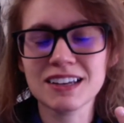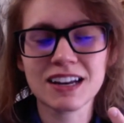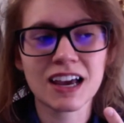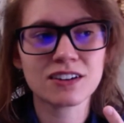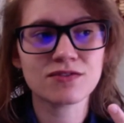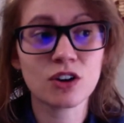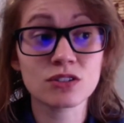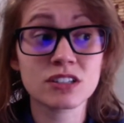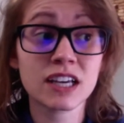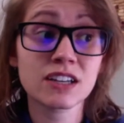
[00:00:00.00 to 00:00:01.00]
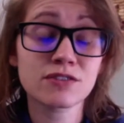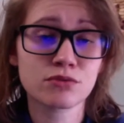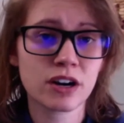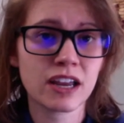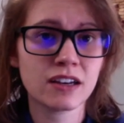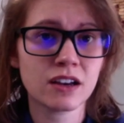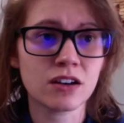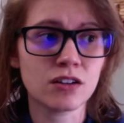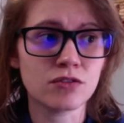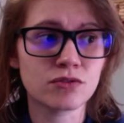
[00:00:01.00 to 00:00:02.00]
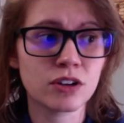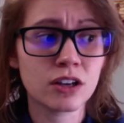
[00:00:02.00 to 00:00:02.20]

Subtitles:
it had a false negative rate of,